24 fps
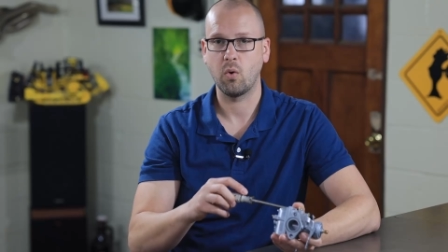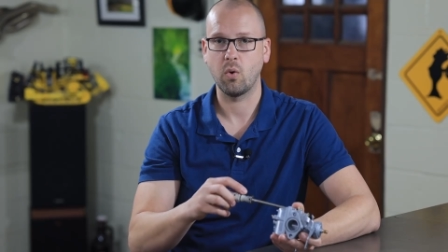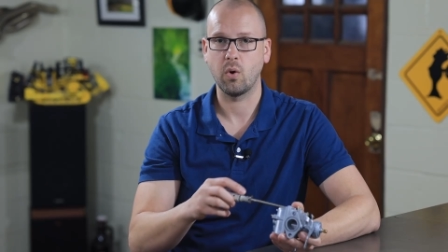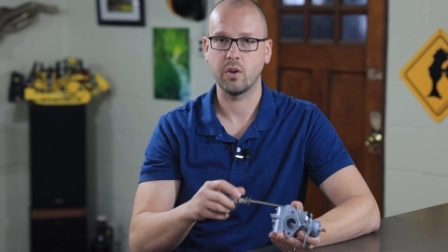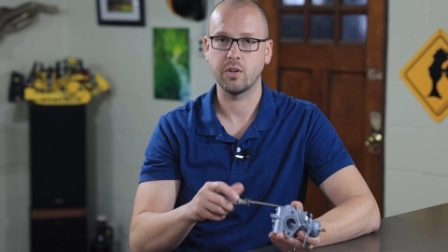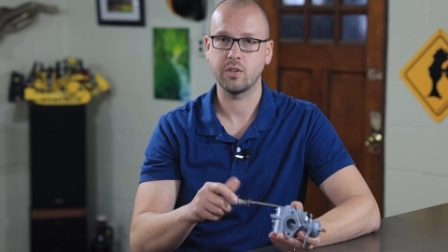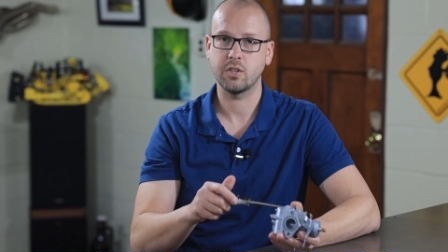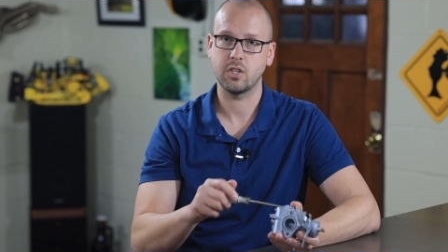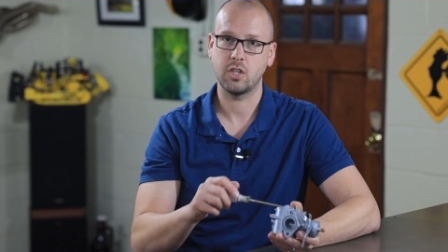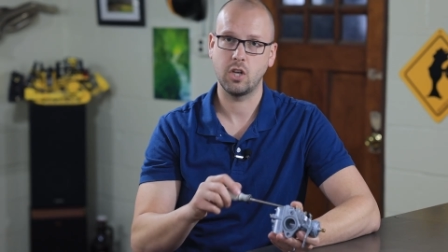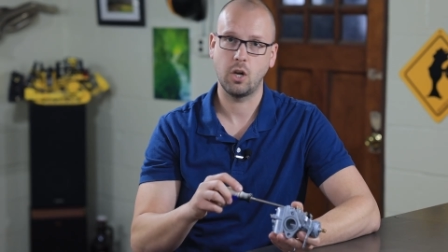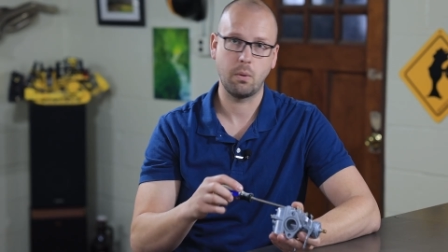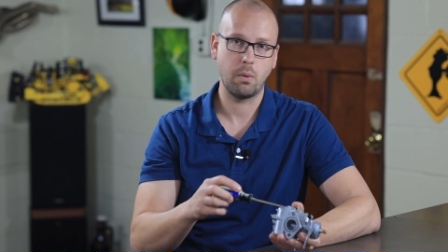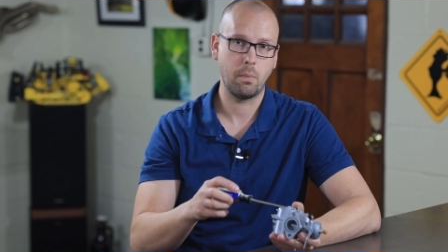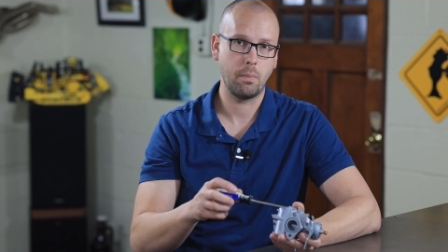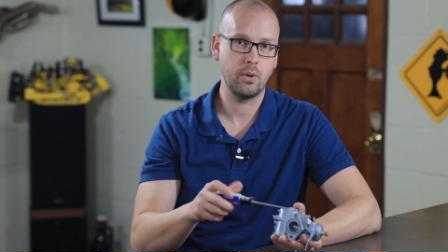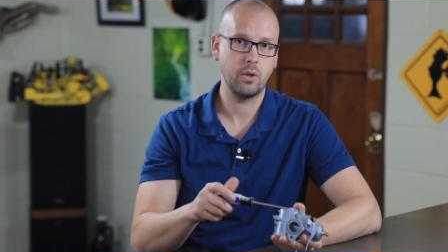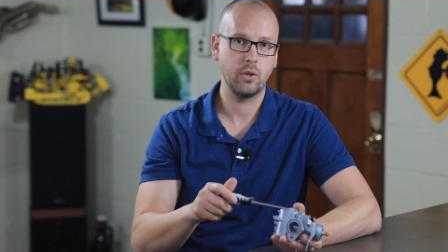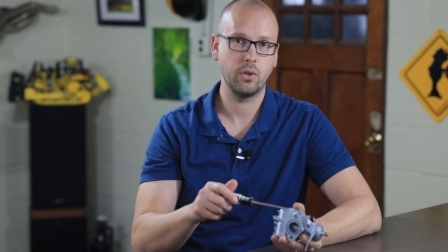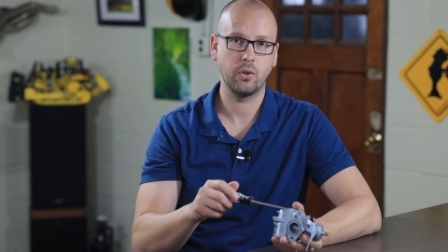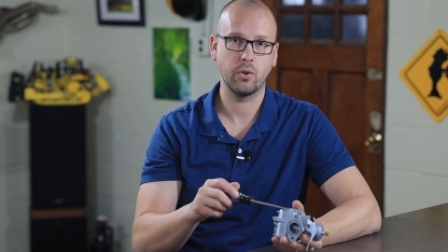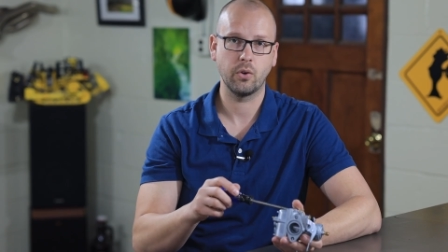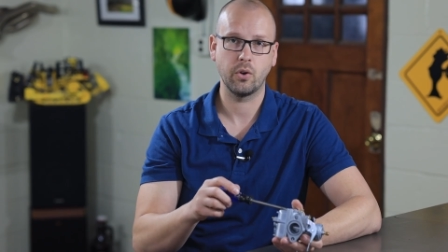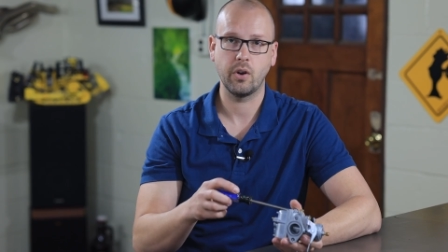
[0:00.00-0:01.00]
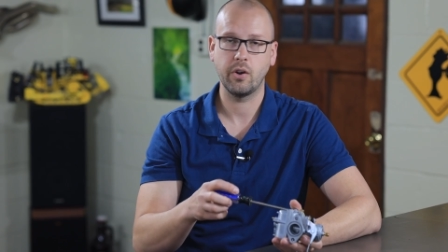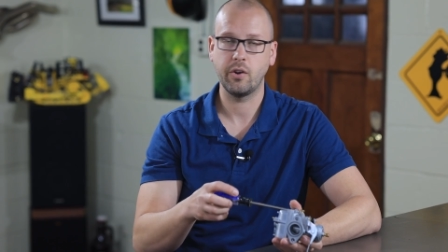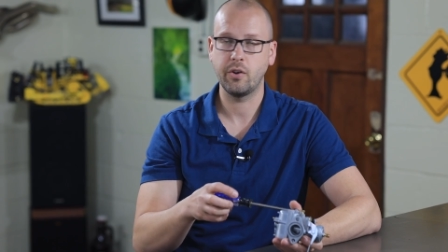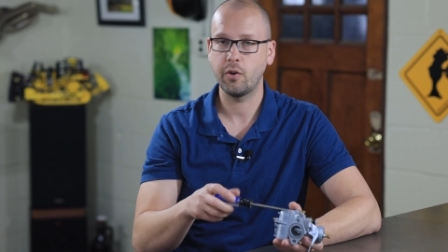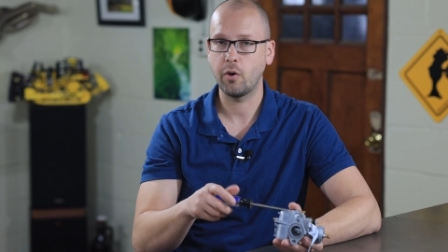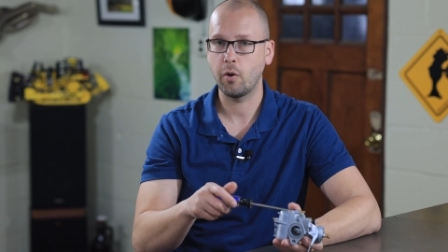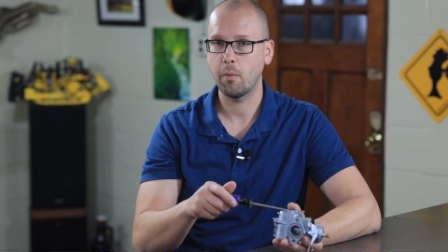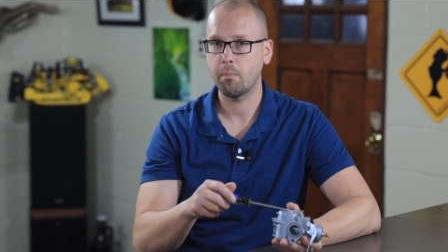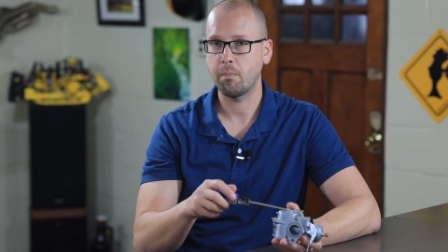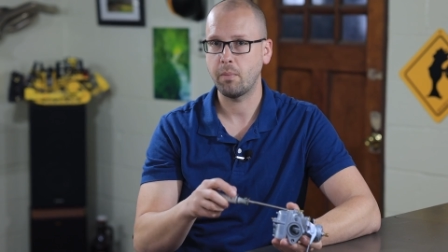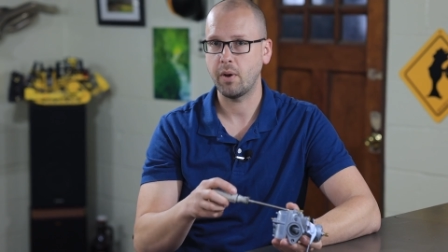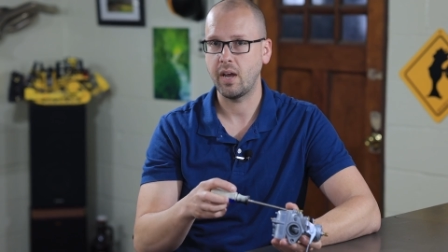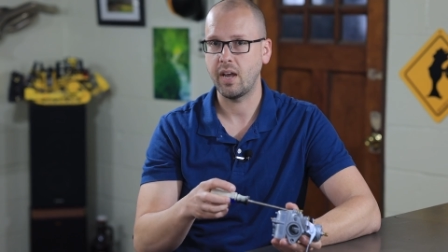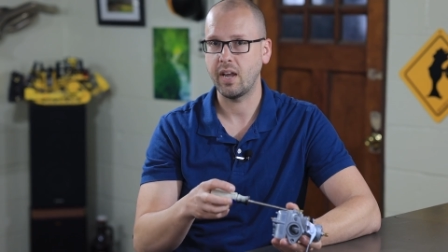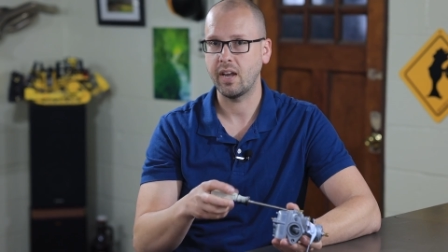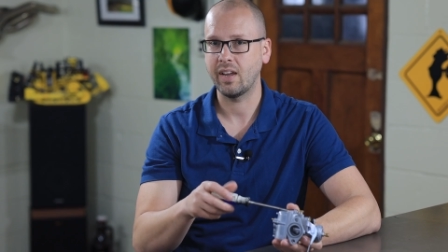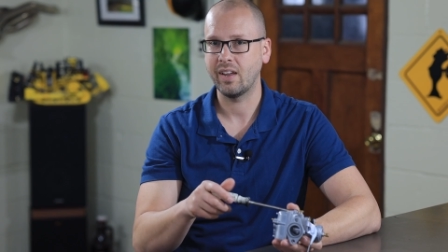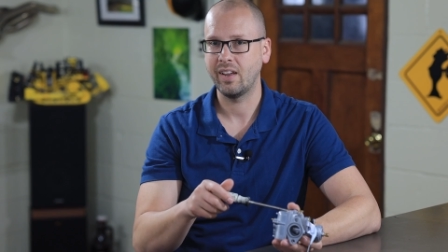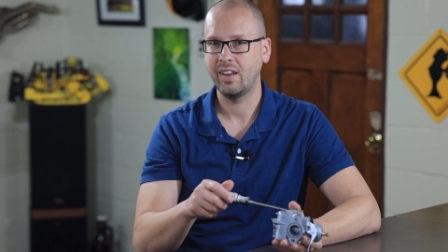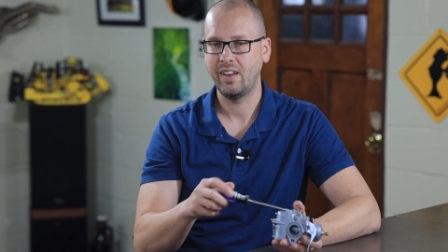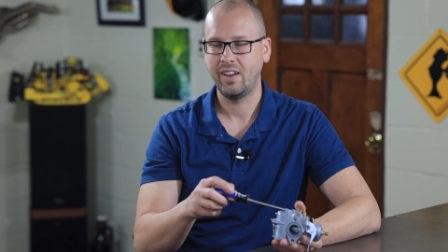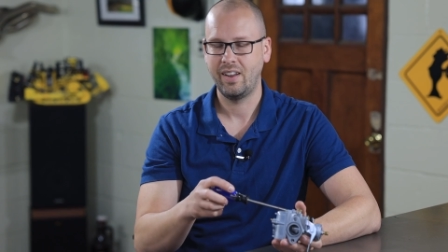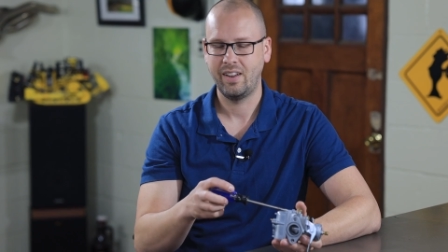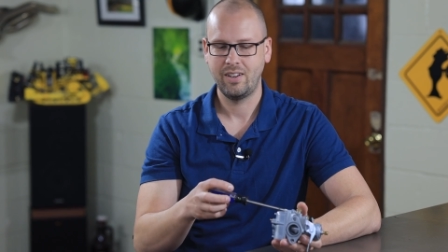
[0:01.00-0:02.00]
or a snowmobile or a dirt
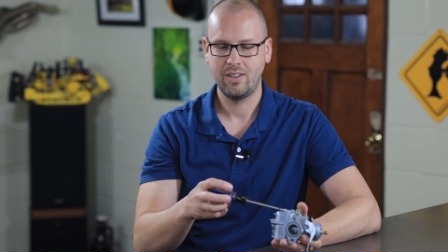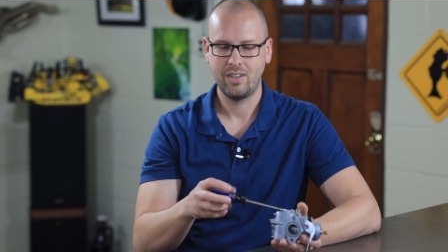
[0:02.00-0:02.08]
bike.